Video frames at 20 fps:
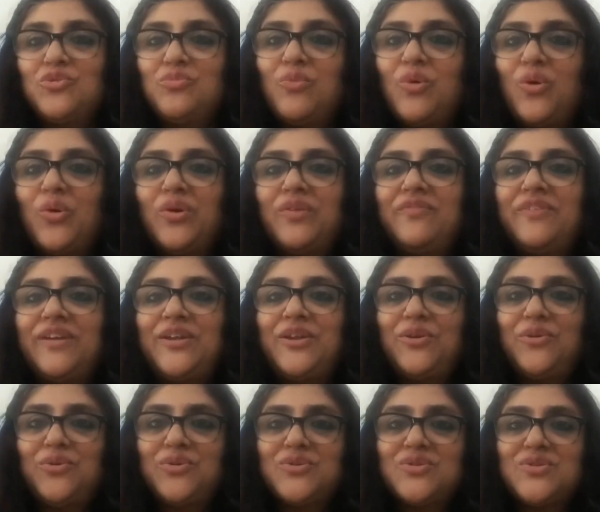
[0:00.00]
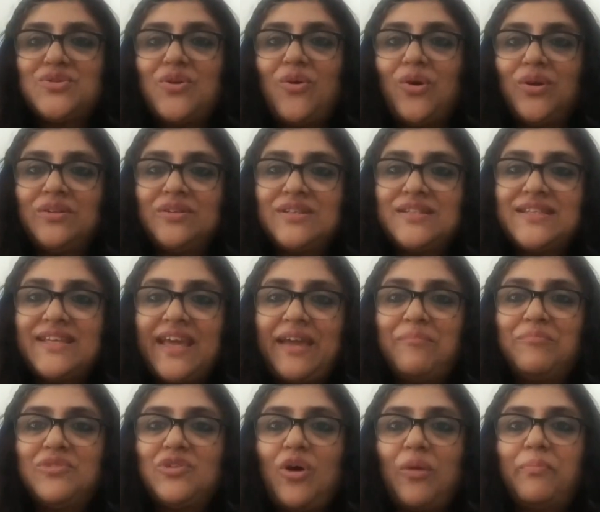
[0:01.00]
more videos on the
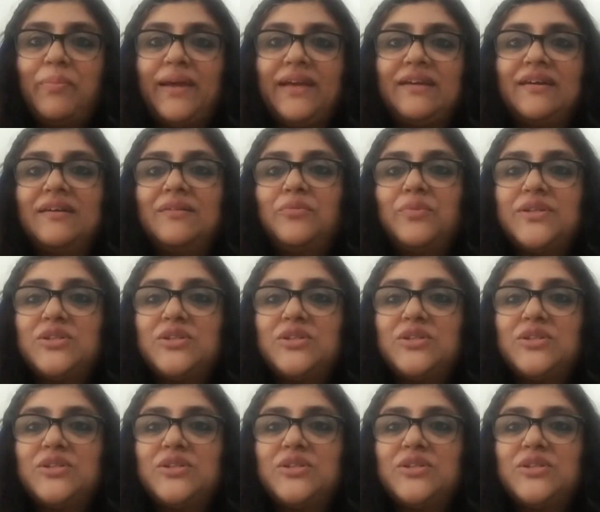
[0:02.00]
same topic,